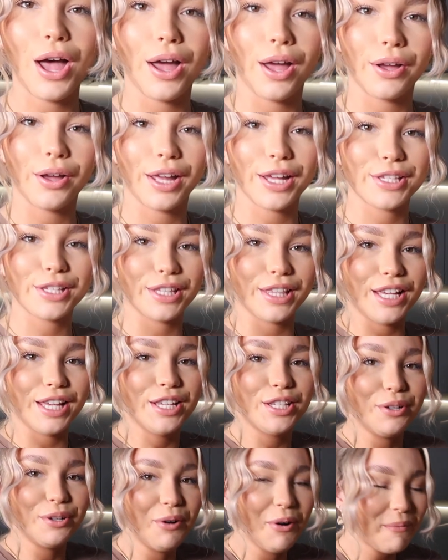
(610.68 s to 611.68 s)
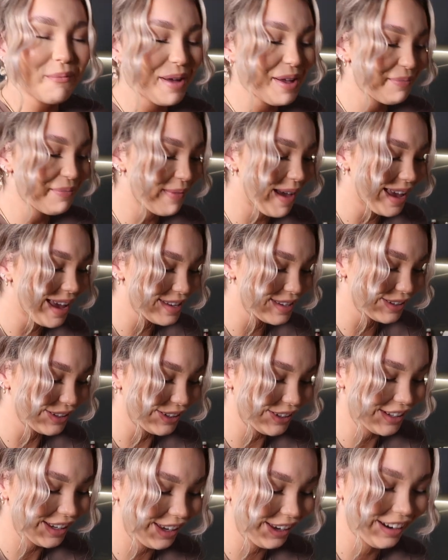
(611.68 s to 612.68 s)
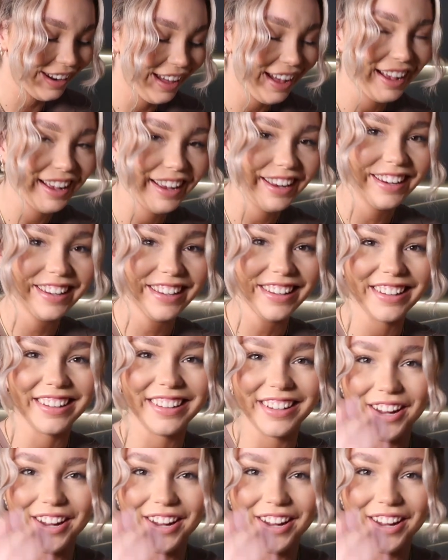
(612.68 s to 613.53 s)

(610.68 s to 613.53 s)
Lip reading: Okay, so these are what my bears are looking like.